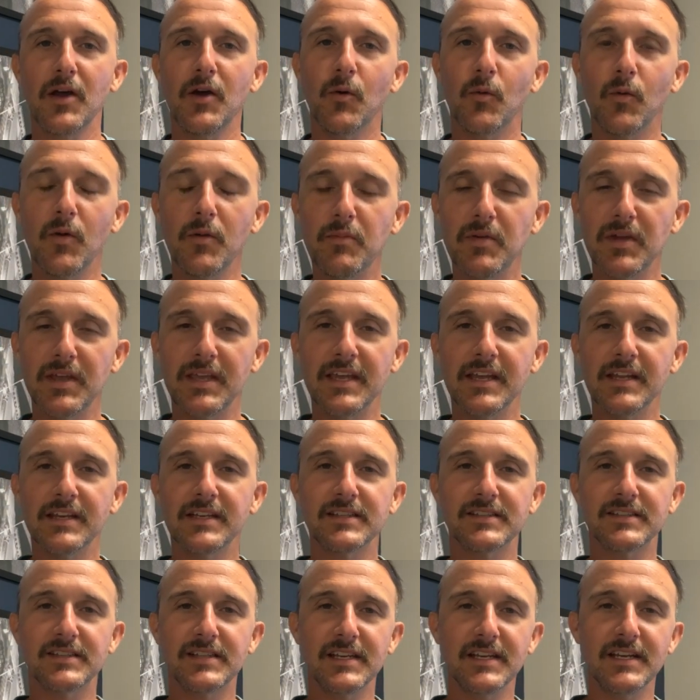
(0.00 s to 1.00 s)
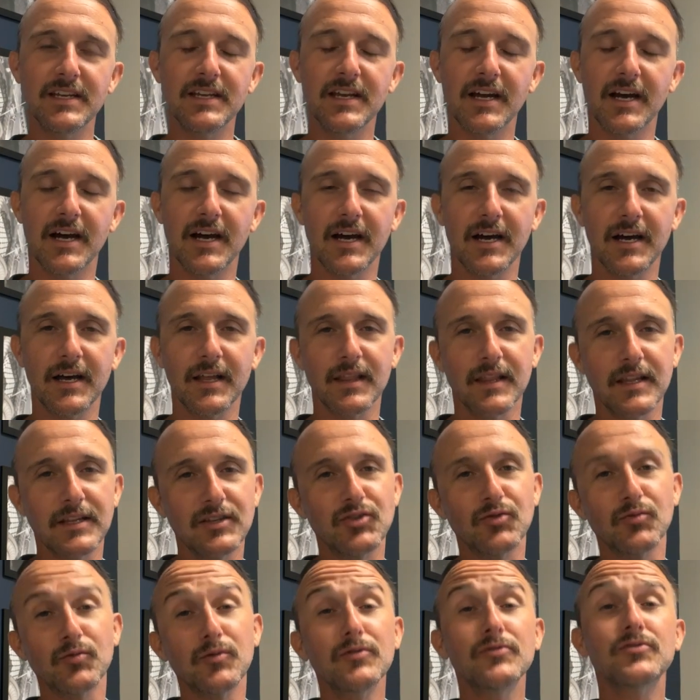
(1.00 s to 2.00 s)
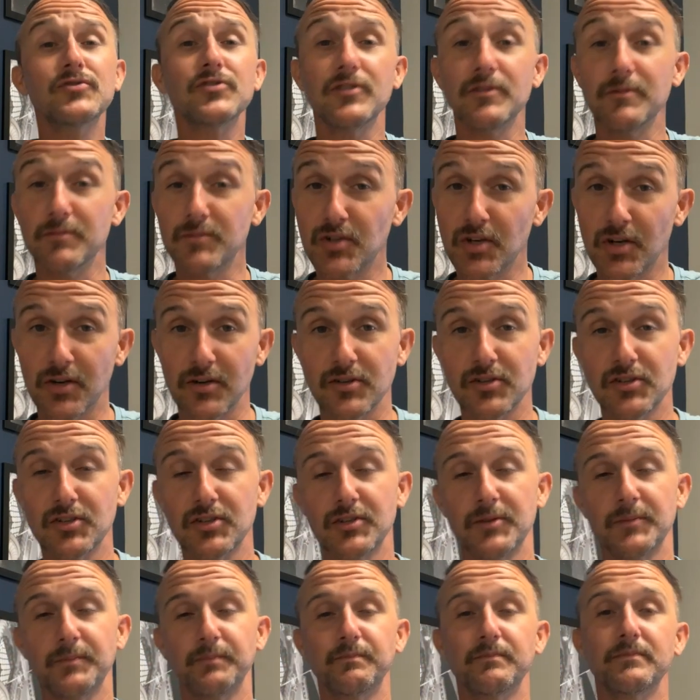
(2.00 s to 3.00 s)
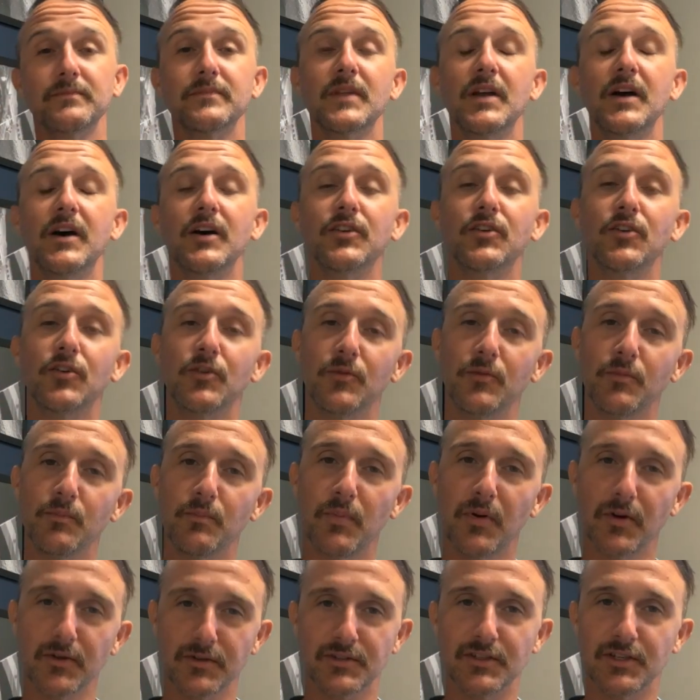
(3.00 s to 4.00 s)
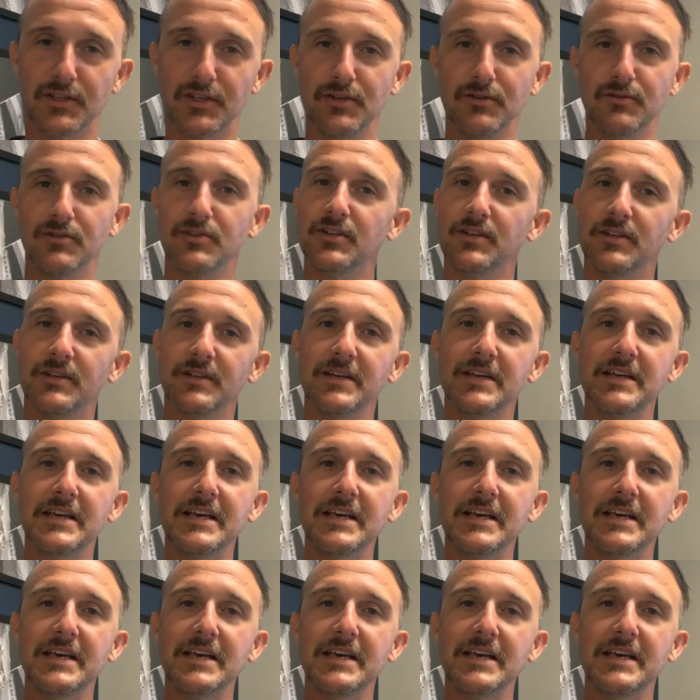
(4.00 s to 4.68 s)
we begin to see uh, the Jerusalem church under persecution.